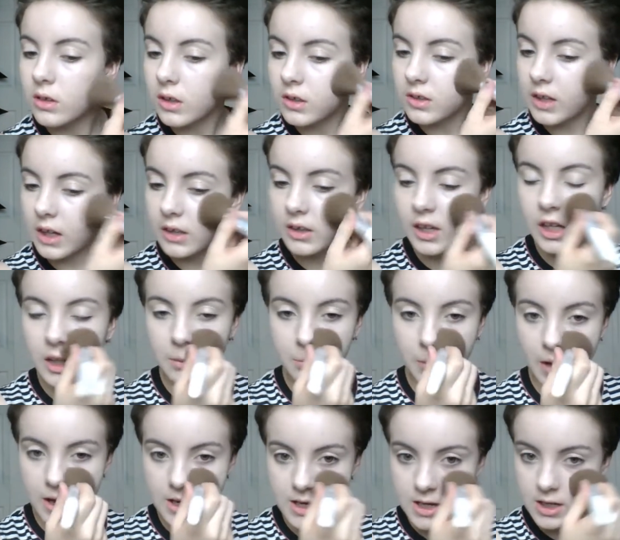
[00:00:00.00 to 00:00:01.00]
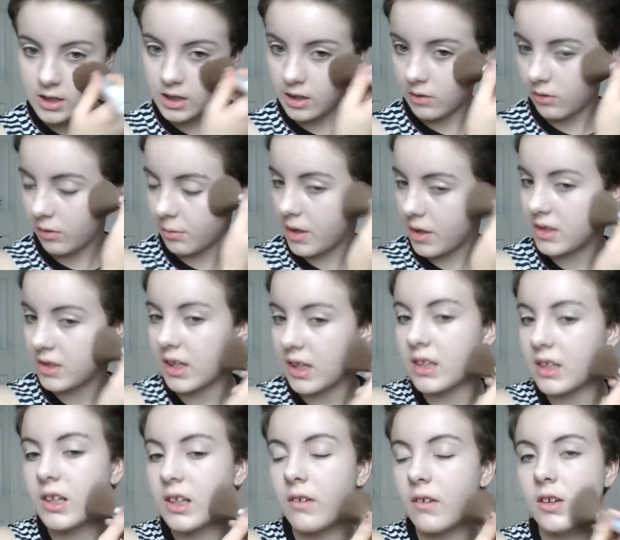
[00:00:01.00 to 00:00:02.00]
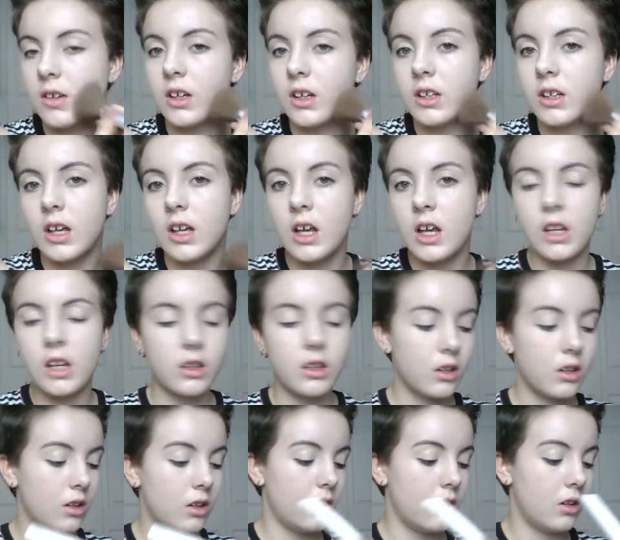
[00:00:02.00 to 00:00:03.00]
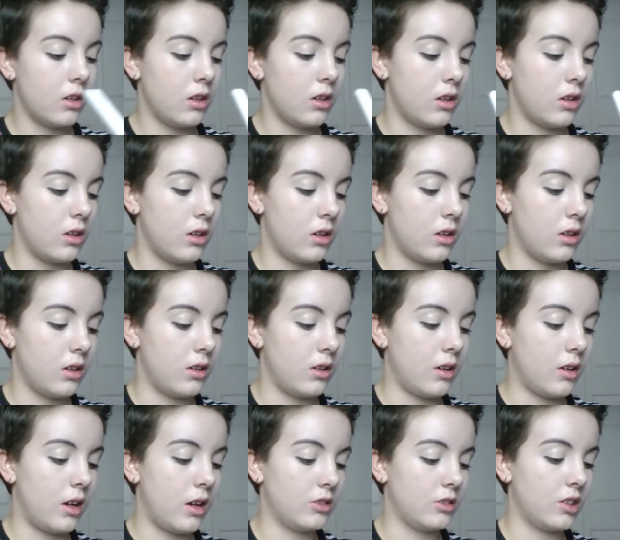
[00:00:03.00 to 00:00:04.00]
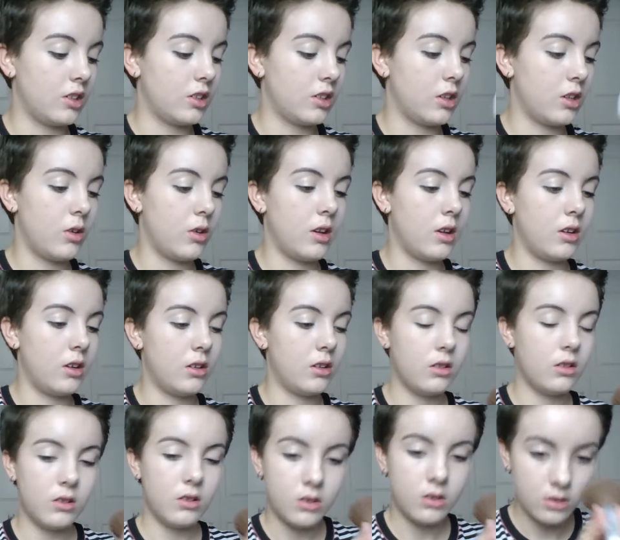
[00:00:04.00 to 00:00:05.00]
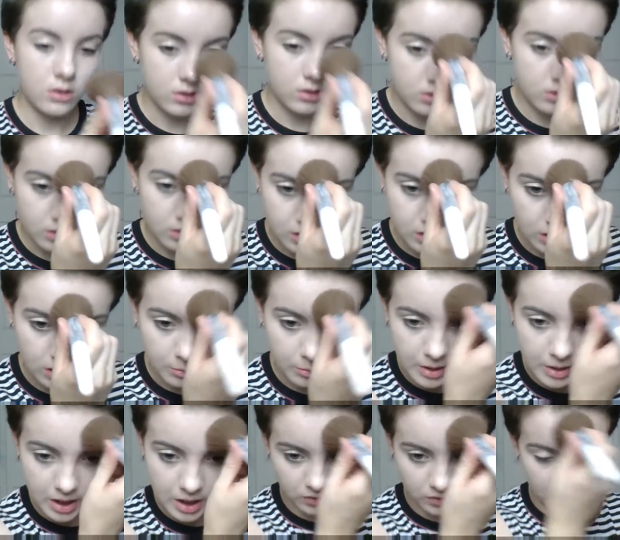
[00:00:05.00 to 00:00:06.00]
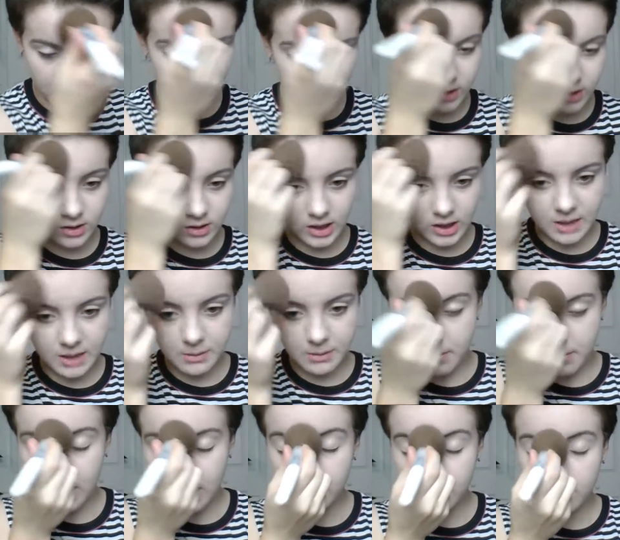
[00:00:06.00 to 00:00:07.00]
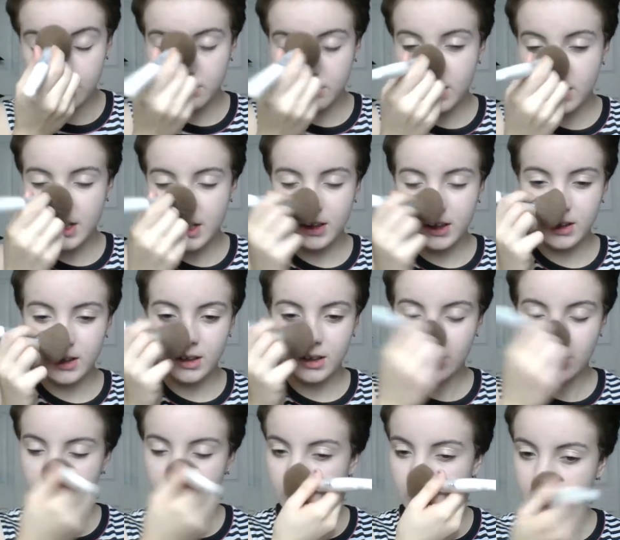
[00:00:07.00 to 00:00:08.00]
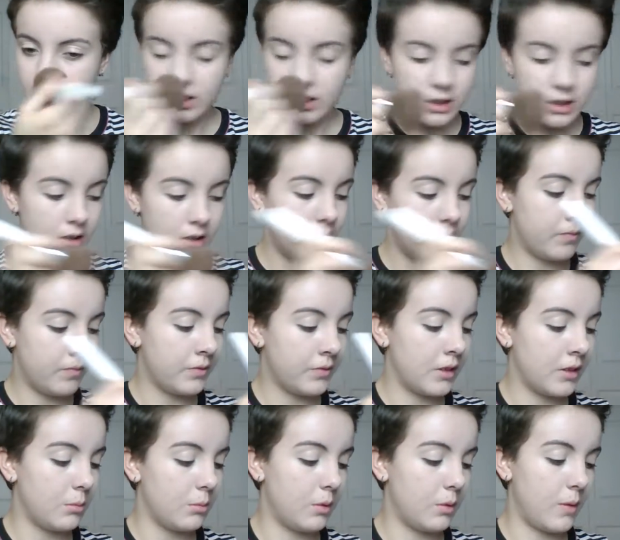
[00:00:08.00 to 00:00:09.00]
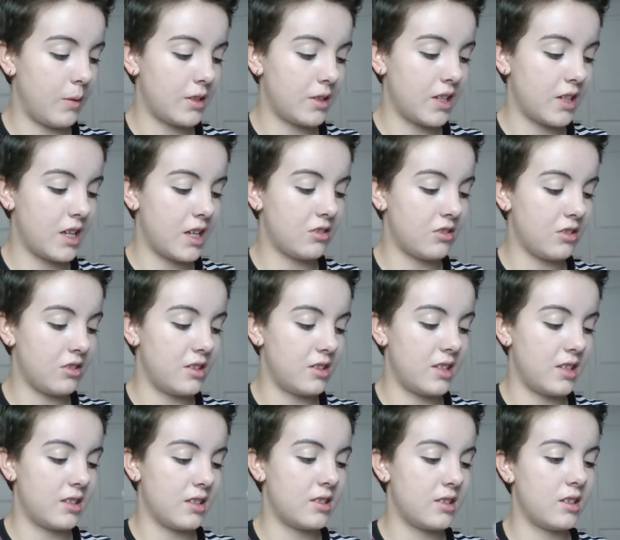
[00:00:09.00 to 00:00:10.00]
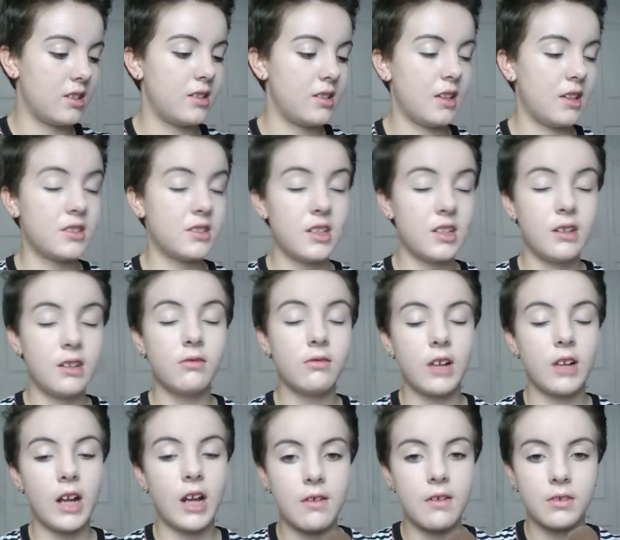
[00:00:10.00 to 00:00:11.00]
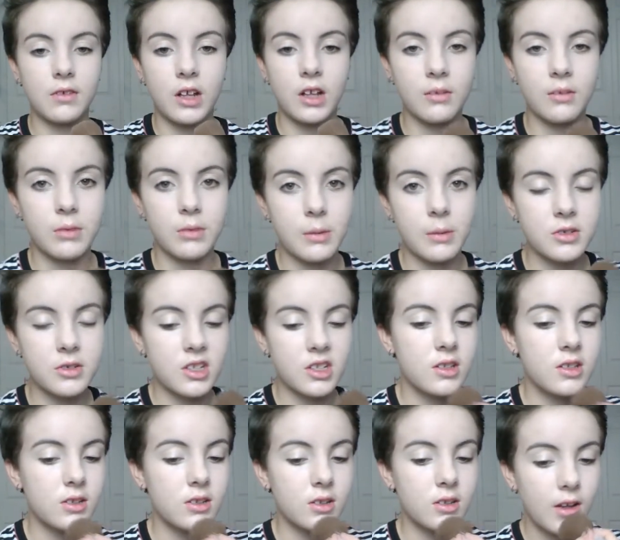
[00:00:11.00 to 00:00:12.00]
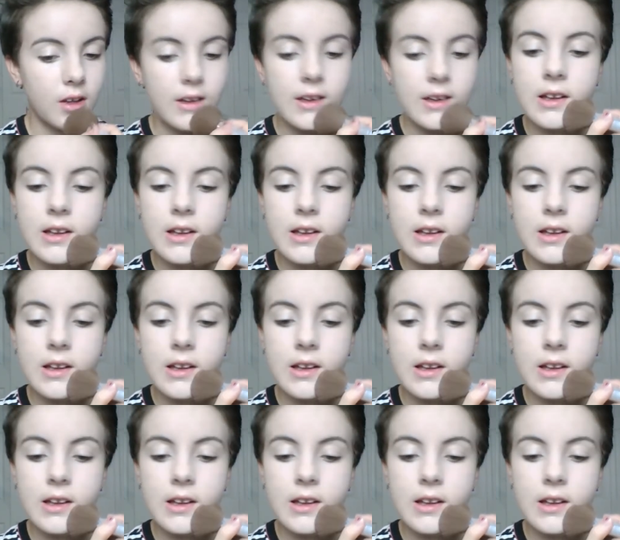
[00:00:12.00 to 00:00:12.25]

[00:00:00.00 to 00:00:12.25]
Because I like baking, and when my skin's having a good day, I'll just go in, I'll bake then to keep my makeup in place. But my skin's really sensitive, and I have a lot of blemishes.